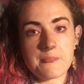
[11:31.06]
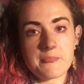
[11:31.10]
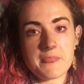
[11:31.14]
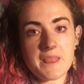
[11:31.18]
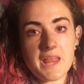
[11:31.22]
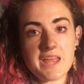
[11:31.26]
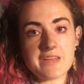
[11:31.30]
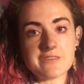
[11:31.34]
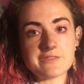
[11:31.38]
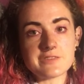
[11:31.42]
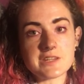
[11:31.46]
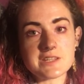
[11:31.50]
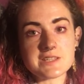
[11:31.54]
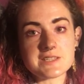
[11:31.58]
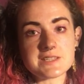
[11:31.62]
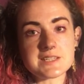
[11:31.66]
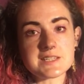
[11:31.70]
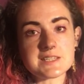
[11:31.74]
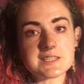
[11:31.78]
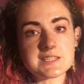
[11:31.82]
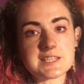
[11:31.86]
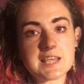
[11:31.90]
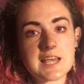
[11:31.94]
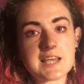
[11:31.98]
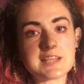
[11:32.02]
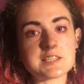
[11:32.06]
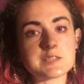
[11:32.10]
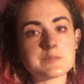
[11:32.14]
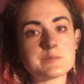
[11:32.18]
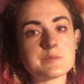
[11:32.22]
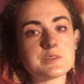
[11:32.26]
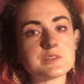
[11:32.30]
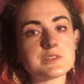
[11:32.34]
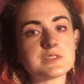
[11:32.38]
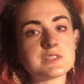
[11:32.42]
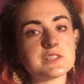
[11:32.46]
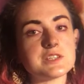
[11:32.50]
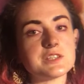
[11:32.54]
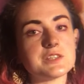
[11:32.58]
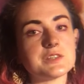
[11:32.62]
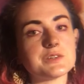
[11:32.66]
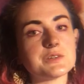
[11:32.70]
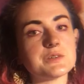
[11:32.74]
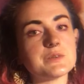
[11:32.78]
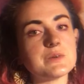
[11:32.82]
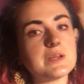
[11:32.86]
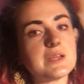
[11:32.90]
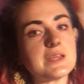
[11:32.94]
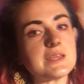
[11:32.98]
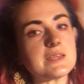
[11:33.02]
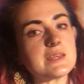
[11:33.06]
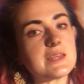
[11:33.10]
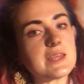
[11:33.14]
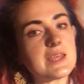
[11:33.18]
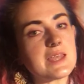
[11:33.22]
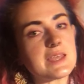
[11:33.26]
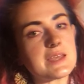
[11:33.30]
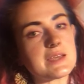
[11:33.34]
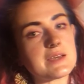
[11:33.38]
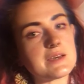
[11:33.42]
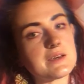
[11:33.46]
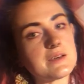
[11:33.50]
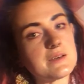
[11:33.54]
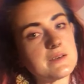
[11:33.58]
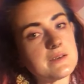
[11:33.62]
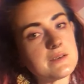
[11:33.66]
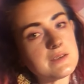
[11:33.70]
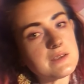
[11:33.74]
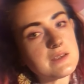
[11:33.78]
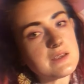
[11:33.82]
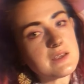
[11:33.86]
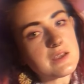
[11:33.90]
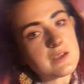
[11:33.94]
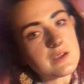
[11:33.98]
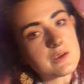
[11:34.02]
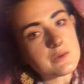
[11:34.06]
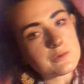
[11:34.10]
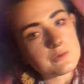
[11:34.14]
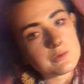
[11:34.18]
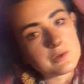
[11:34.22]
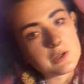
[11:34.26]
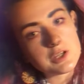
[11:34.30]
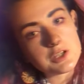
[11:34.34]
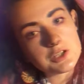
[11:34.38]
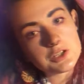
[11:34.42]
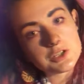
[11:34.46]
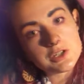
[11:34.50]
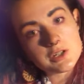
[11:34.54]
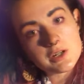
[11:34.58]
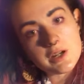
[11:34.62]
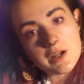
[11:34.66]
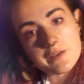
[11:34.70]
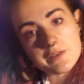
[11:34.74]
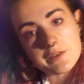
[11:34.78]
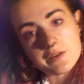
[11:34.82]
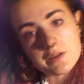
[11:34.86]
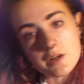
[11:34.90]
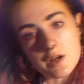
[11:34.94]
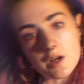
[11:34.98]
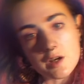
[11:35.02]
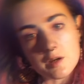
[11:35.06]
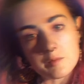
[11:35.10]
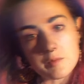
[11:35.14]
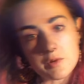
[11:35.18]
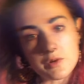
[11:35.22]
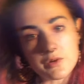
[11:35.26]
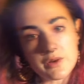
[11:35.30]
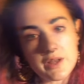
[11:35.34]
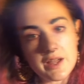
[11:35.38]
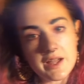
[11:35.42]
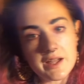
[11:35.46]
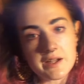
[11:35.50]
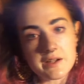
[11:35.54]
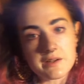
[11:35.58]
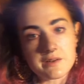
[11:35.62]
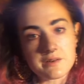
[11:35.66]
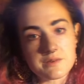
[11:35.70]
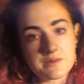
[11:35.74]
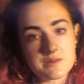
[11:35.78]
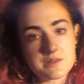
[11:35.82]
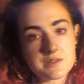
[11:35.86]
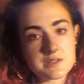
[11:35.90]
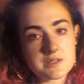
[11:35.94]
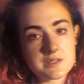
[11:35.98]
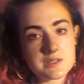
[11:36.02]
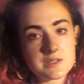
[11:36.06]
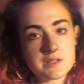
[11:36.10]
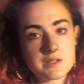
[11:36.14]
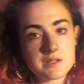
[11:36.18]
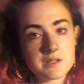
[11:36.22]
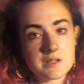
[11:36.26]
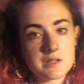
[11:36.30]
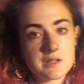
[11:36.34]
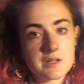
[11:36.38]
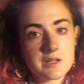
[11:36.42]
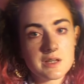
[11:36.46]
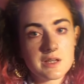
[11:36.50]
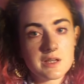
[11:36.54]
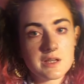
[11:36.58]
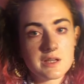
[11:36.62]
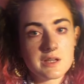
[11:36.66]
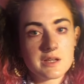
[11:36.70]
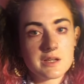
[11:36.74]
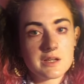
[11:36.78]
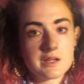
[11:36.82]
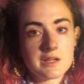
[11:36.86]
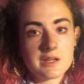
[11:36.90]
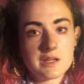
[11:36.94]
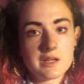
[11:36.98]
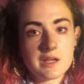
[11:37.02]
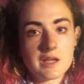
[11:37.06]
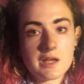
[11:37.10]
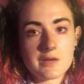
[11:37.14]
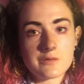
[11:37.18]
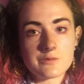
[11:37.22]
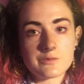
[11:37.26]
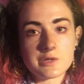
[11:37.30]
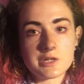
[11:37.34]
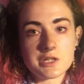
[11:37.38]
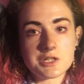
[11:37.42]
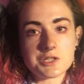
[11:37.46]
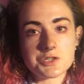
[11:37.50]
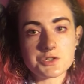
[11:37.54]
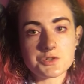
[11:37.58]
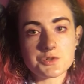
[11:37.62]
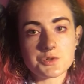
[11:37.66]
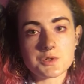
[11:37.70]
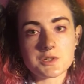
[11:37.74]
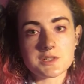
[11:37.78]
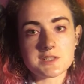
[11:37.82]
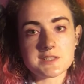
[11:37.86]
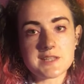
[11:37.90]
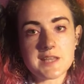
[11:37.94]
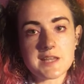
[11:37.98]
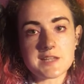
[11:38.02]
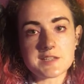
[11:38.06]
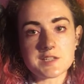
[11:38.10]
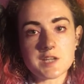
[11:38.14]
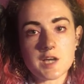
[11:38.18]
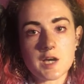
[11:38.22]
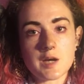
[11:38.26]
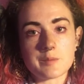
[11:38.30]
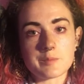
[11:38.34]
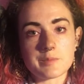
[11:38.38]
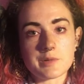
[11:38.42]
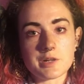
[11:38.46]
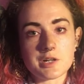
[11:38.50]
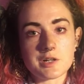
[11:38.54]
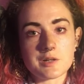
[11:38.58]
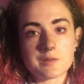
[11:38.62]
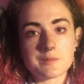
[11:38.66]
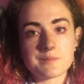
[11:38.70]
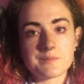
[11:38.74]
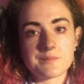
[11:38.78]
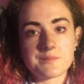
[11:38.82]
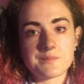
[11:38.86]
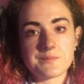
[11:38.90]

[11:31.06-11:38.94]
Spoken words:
If it is accessible to you, inhale, reach your other arm around, and reach towards that top arm.